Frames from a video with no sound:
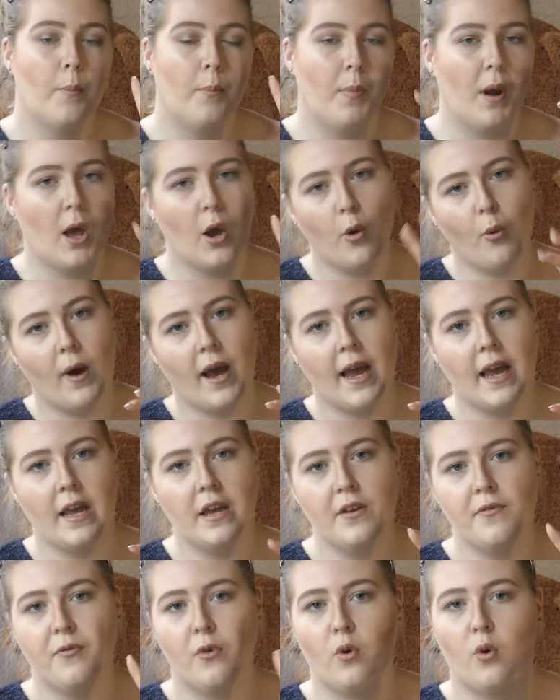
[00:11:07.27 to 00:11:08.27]
blow
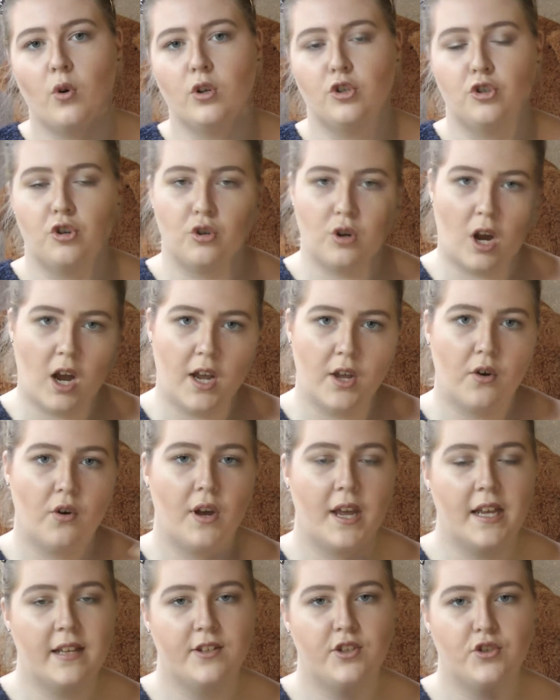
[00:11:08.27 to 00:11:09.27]
wave or dry your
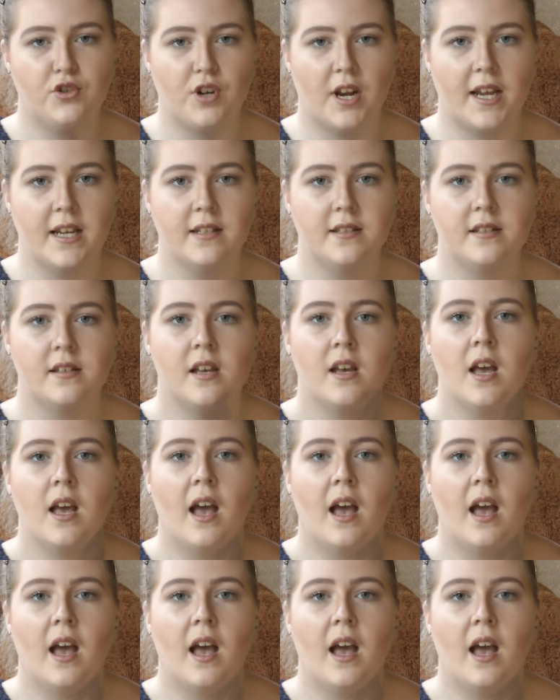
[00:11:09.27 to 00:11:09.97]
hair straight